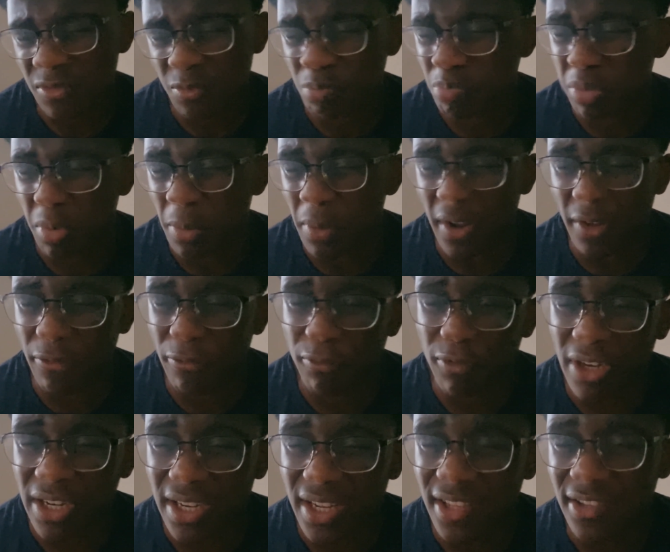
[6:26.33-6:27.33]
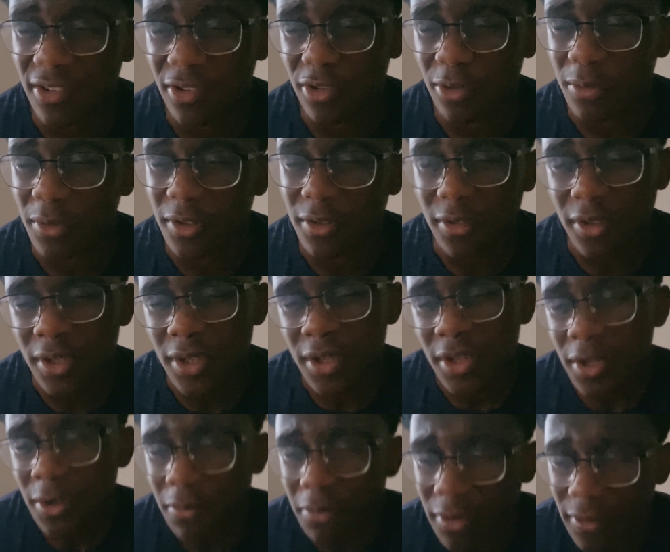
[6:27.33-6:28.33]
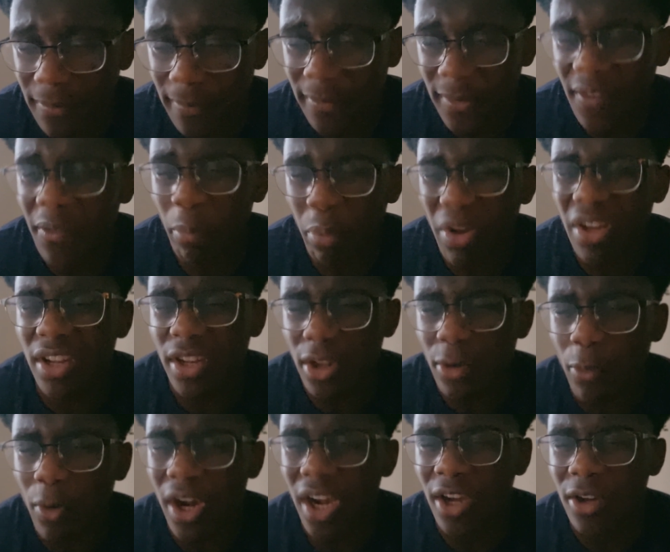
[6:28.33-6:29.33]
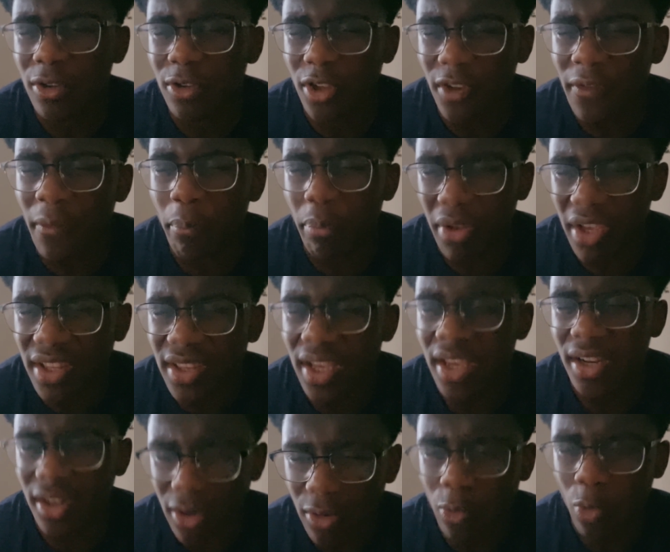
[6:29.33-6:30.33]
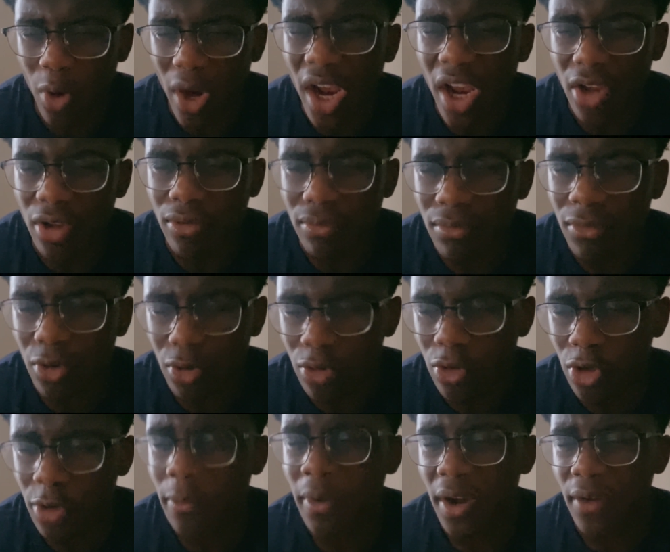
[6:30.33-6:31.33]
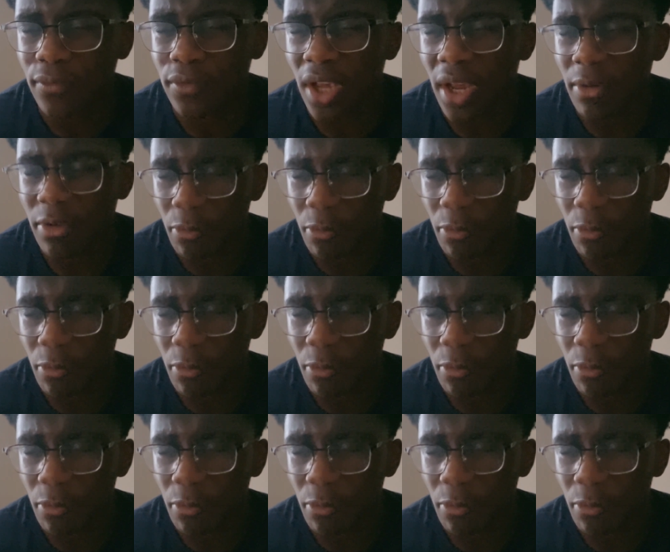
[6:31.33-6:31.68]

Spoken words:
Probably like 3 days or something. But you haven't played it in a while. You haven't played it in a quite a good amount of time.